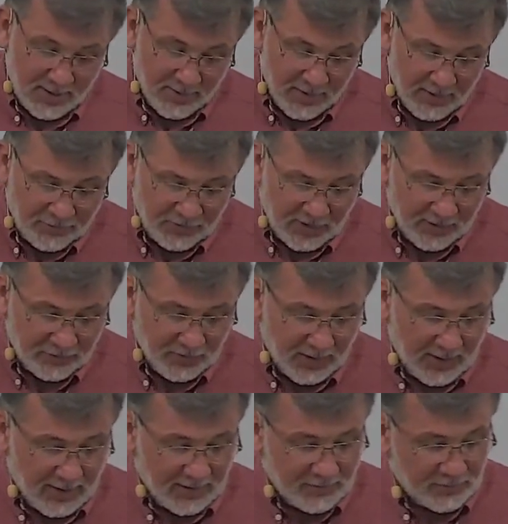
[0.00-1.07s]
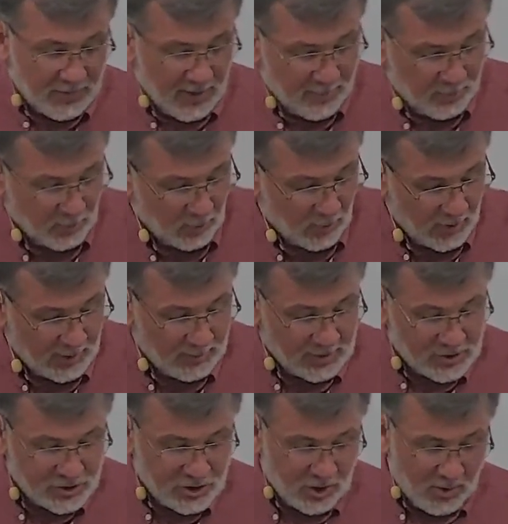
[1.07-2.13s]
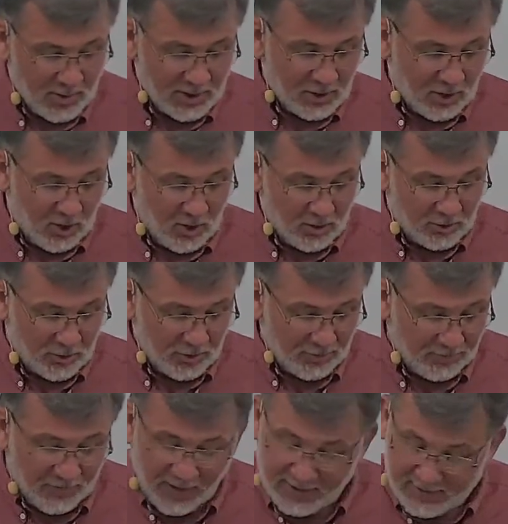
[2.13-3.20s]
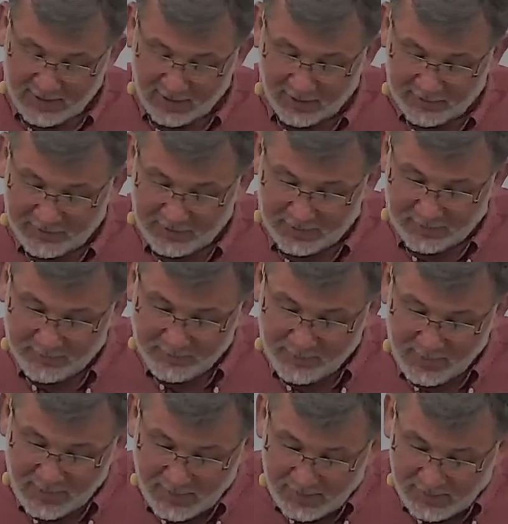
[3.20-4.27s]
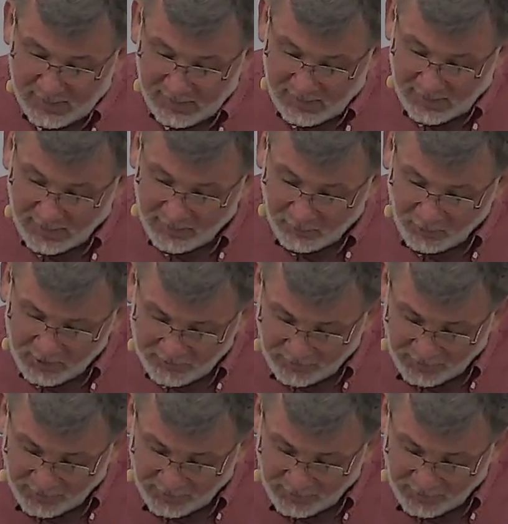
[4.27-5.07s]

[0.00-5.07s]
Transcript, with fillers: Then it says, uh, not purloining, but showing all good fidelity. And the word